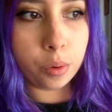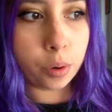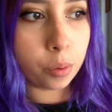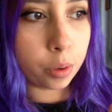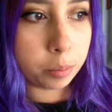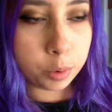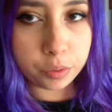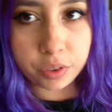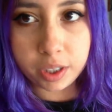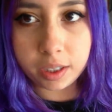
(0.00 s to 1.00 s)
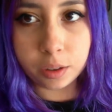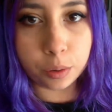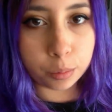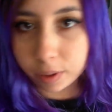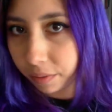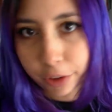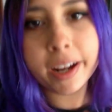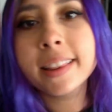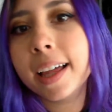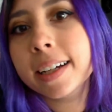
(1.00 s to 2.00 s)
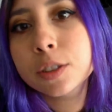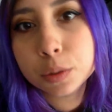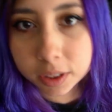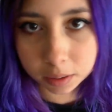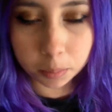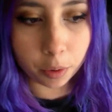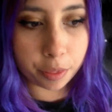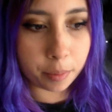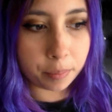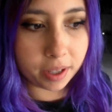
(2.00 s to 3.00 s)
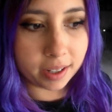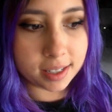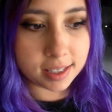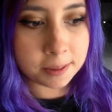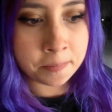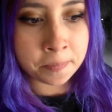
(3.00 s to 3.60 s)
or movie or whatever I like during the month, because